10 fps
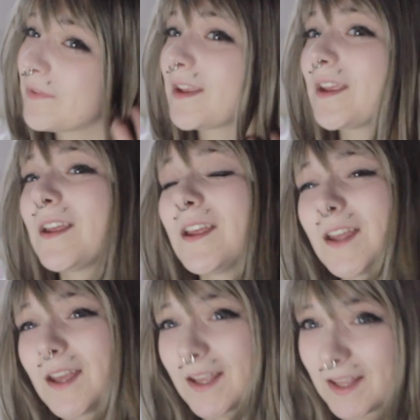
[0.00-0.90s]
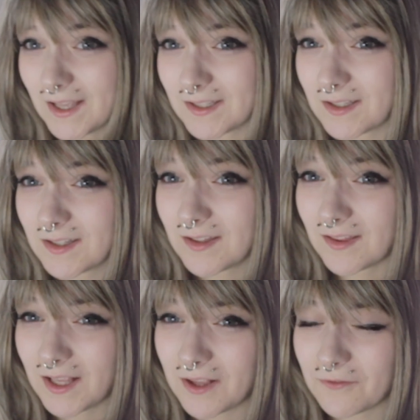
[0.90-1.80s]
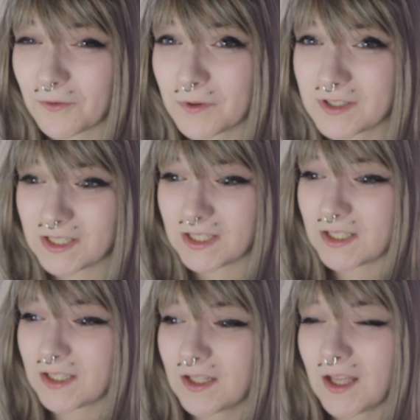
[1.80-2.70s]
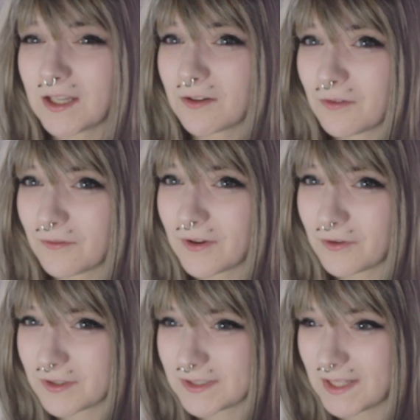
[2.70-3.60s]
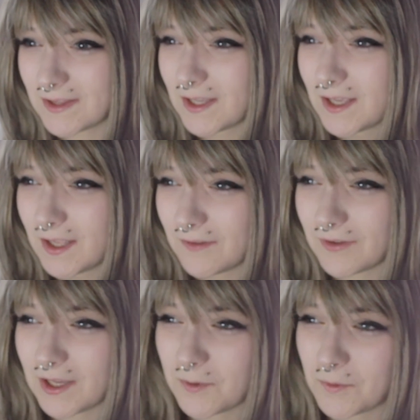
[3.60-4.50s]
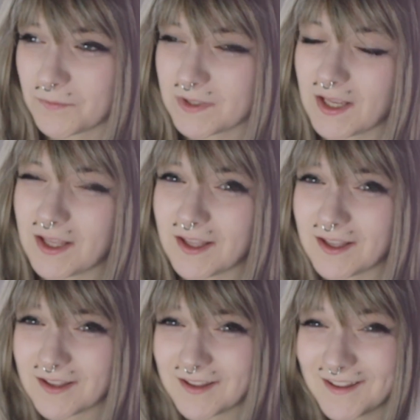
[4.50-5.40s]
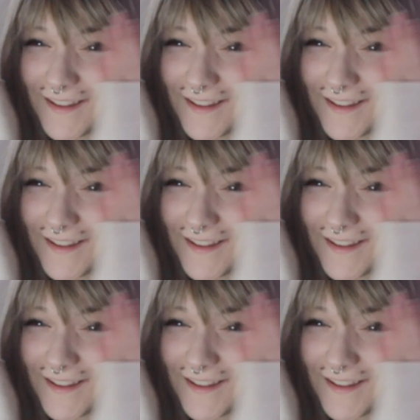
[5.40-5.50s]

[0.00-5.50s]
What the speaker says: but thank you for watching. I don't know if I already said that. I'm forgetting what I'm saying.